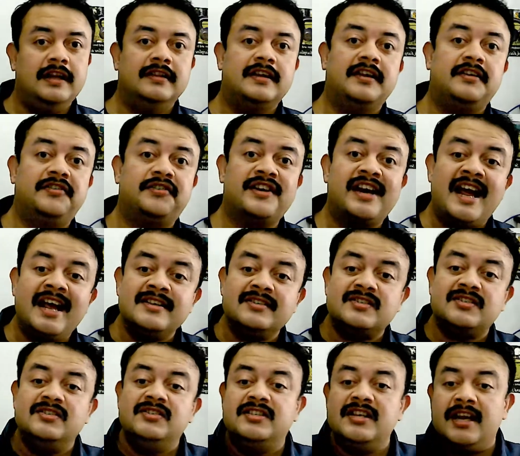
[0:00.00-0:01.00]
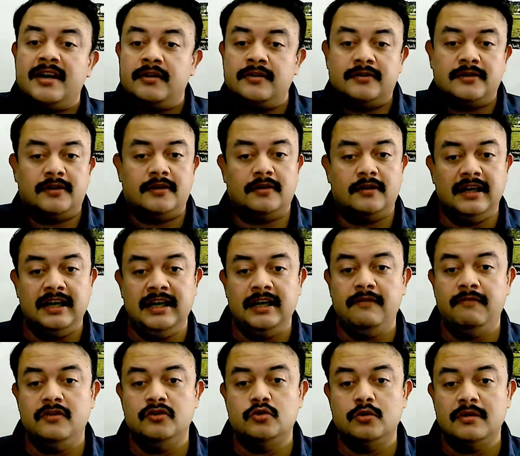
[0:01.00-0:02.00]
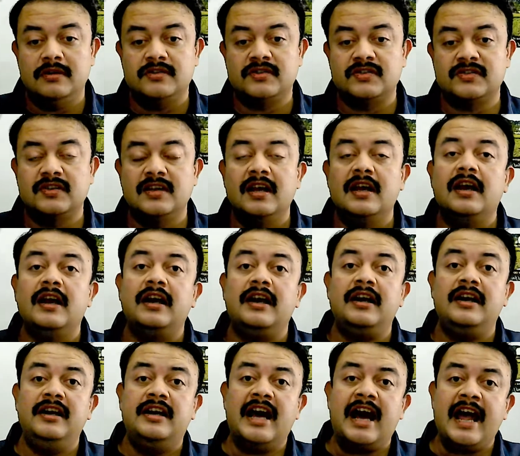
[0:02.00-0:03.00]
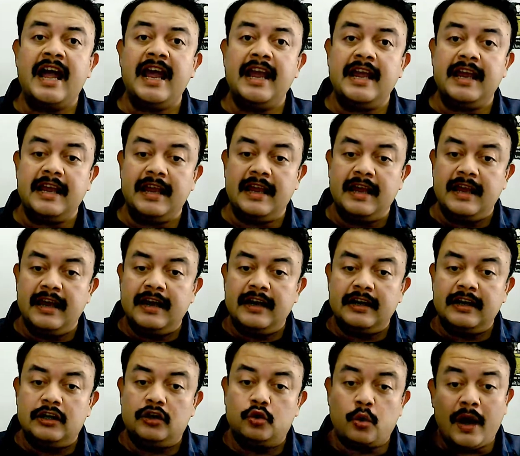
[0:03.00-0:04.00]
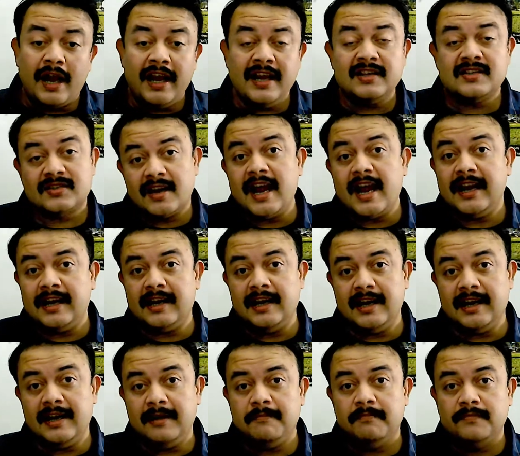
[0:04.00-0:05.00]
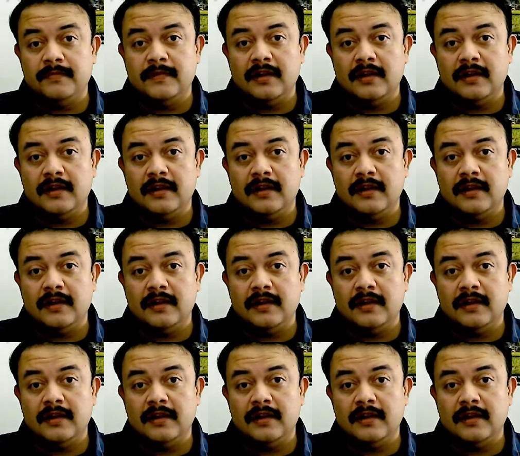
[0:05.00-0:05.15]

The transgender individuals die twice likely,